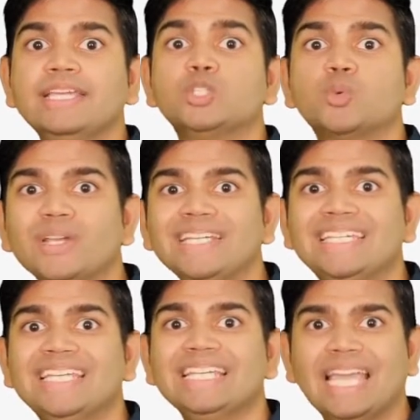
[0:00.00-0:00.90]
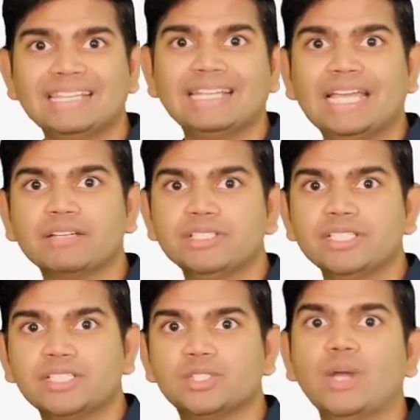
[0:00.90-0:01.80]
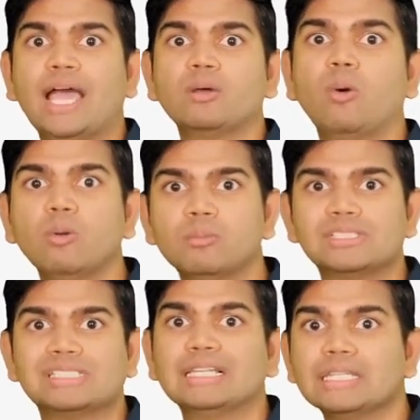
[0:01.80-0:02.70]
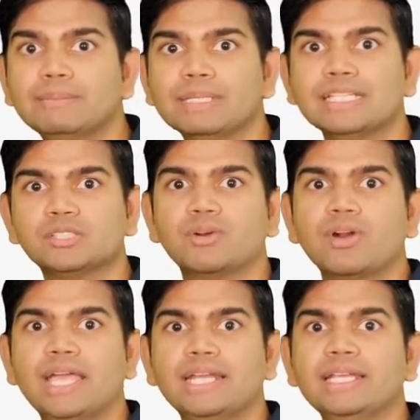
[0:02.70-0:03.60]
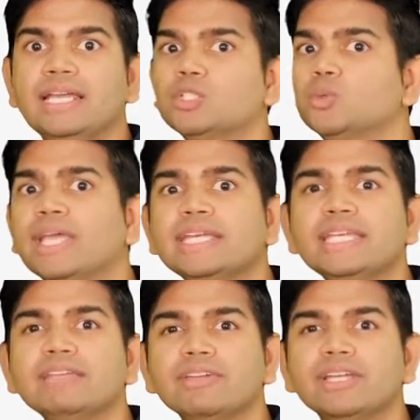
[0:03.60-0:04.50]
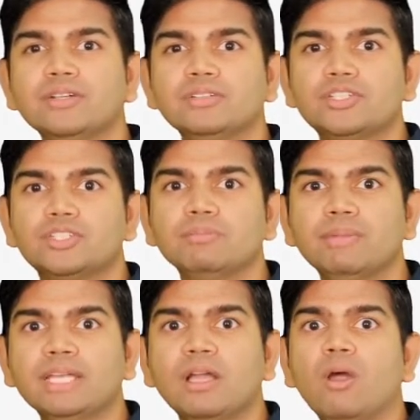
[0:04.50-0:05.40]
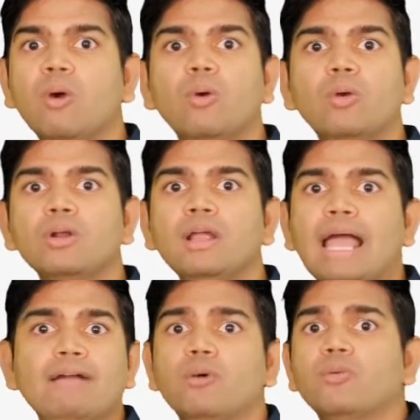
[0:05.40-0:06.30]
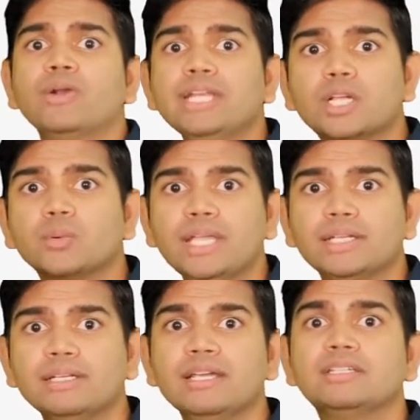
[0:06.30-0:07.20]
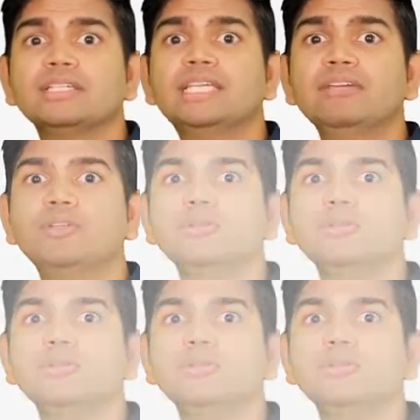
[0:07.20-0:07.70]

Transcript: in 29 languages to add almost limitless variety to any video that you make or have already created to give